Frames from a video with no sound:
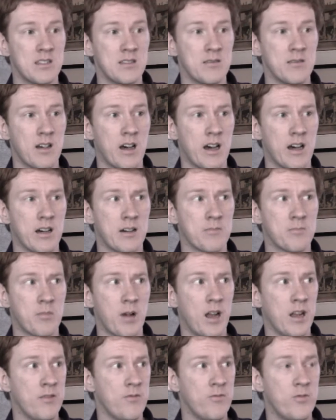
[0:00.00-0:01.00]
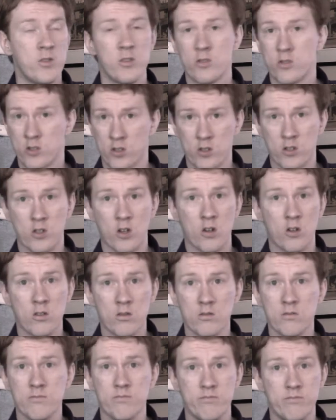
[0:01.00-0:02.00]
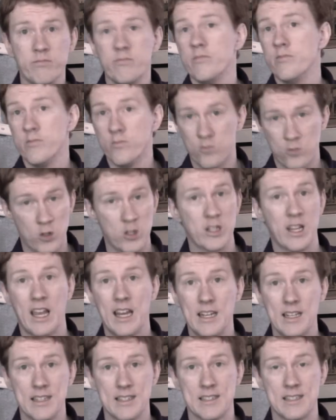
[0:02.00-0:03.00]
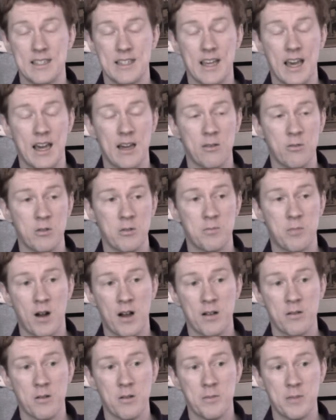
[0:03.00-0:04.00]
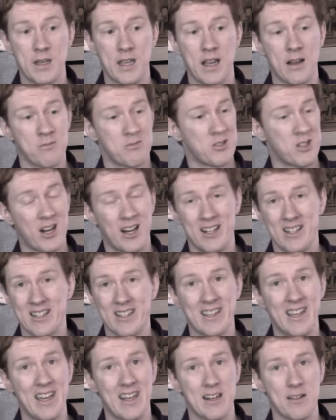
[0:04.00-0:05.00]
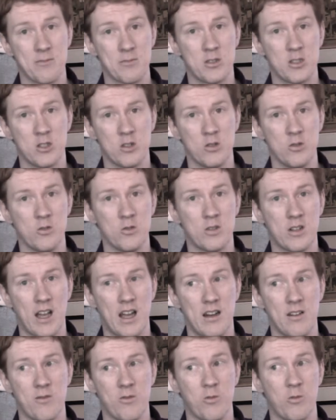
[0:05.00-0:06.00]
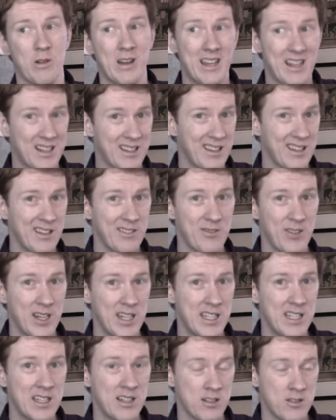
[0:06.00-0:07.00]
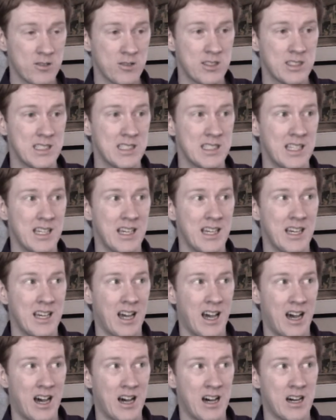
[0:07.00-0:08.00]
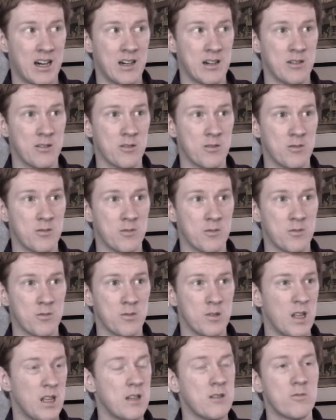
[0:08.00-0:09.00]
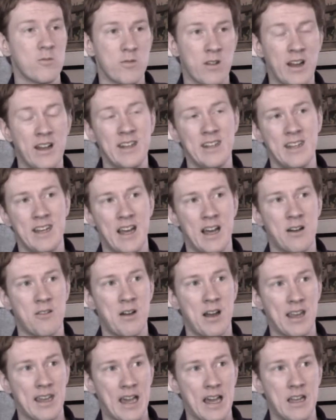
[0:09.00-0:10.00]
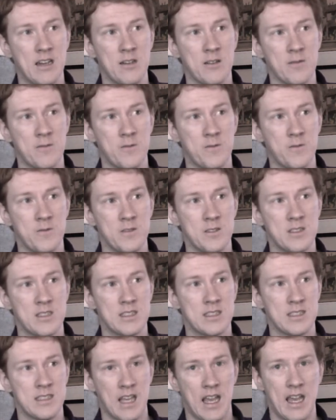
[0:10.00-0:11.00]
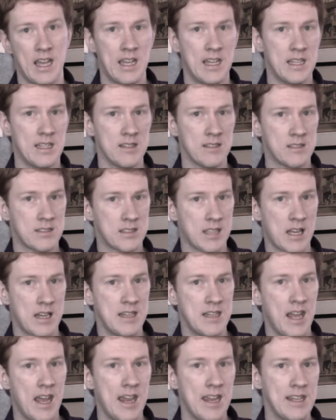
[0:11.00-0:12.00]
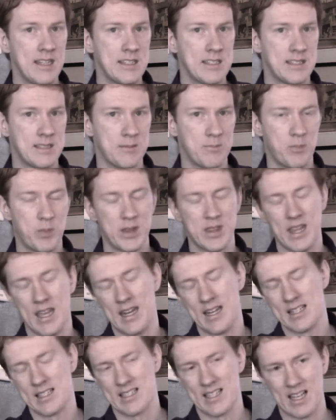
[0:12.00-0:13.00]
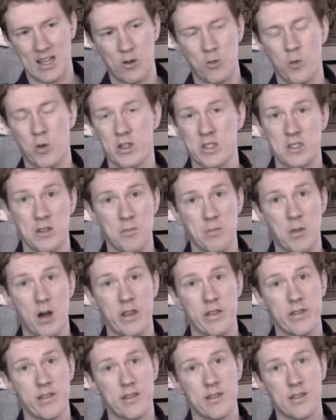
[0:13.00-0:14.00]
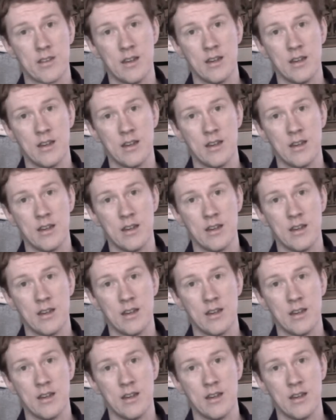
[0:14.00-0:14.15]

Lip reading: My future goal related to that would probably be I'm trying to get up to kind of weekly videos. Right now, I kind of say Sundays, but then it's like once a month.